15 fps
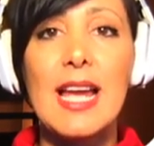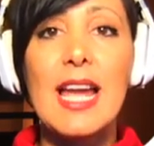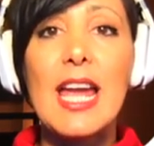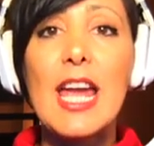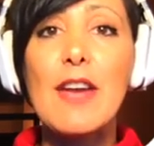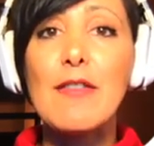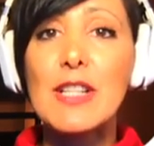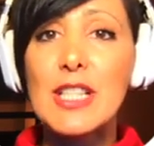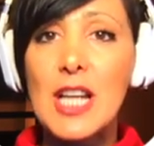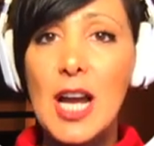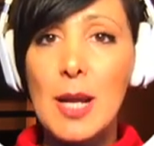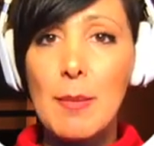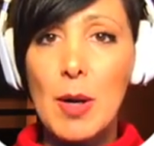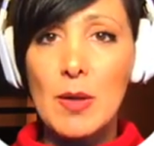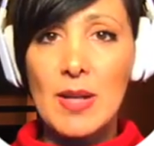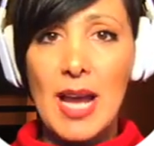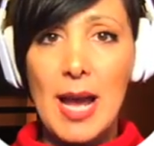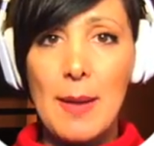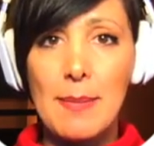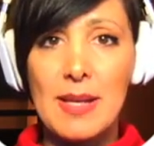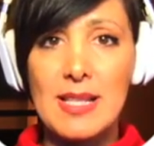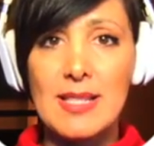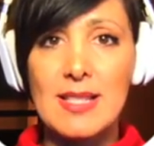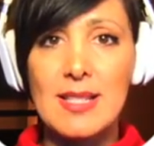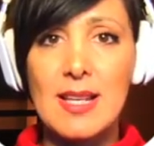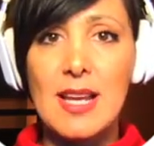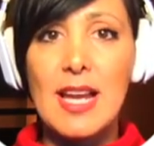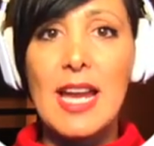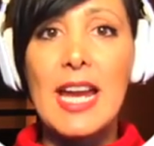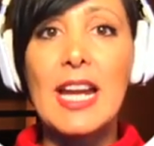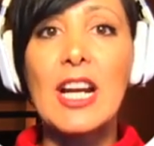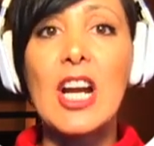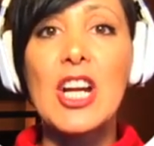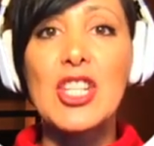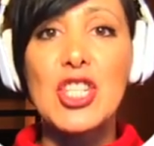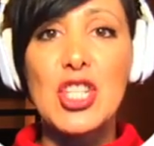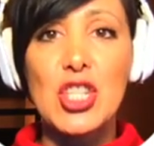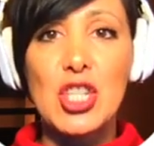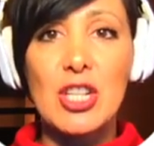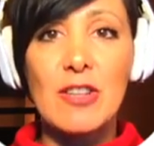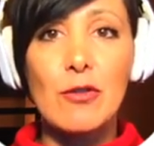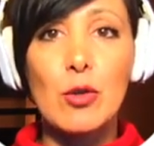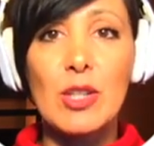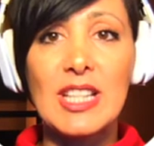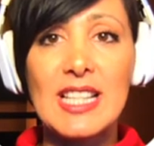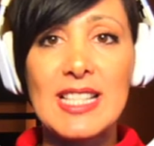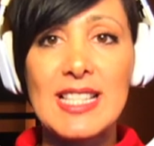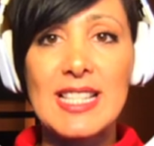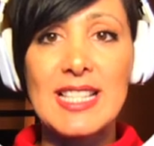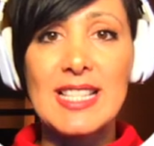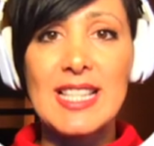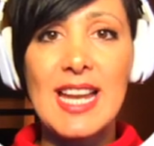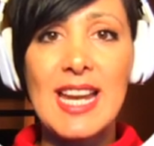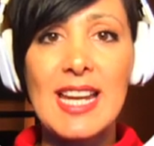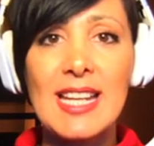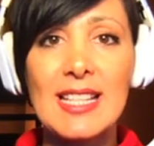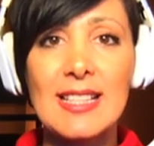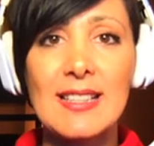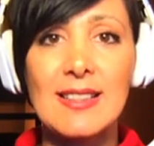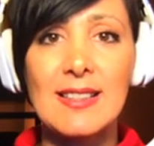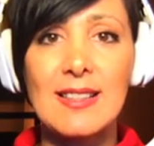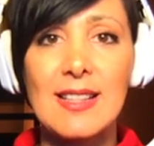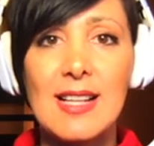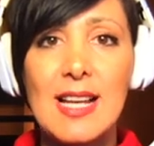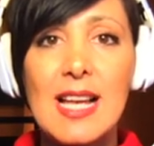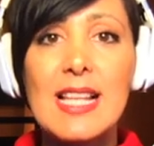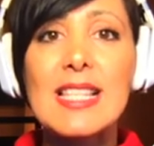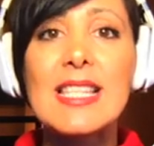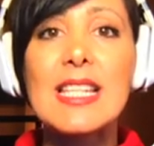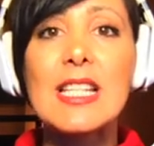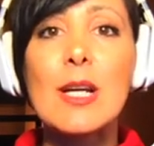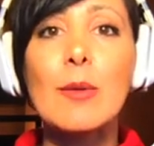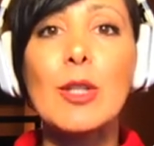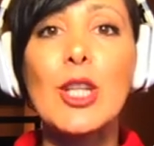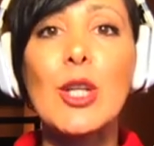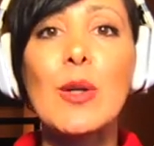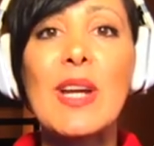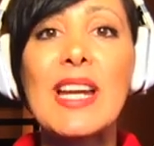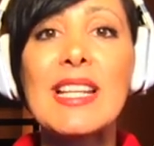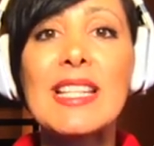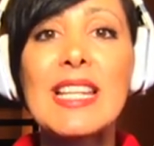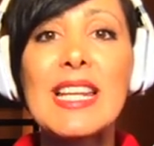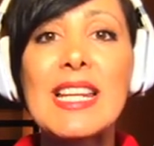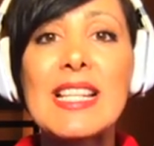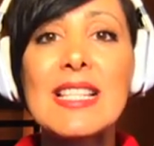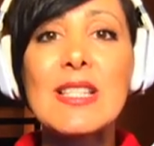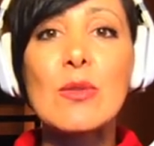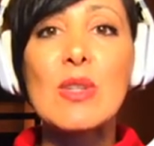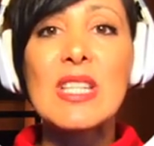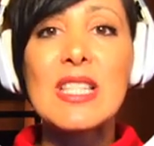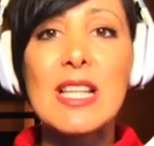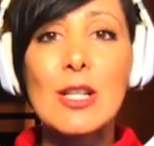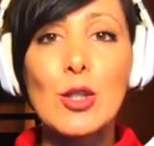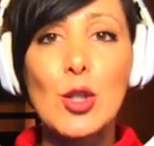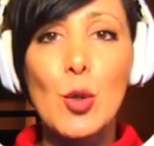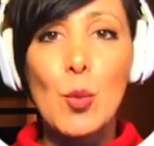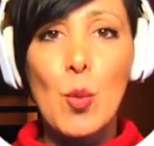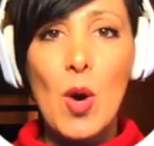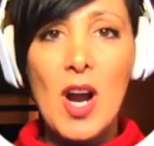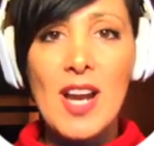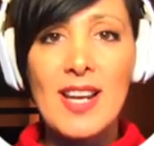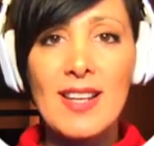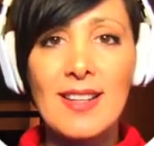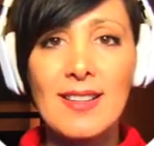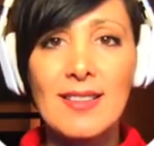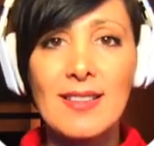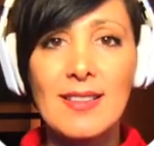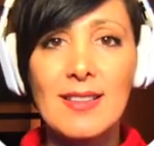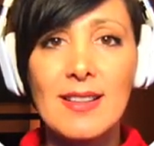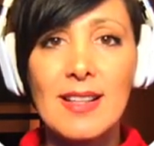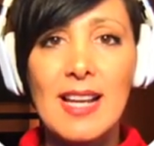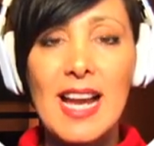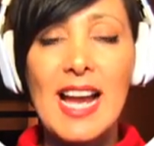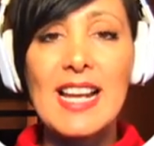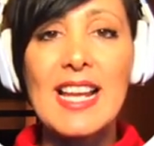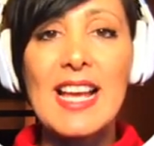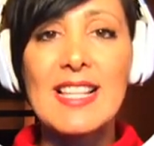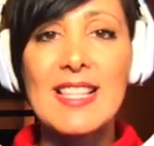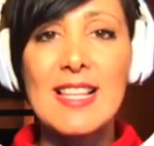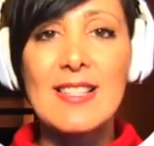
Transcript: If a timeout happens in congestion avoidance state, CWND is reset to 1 and SS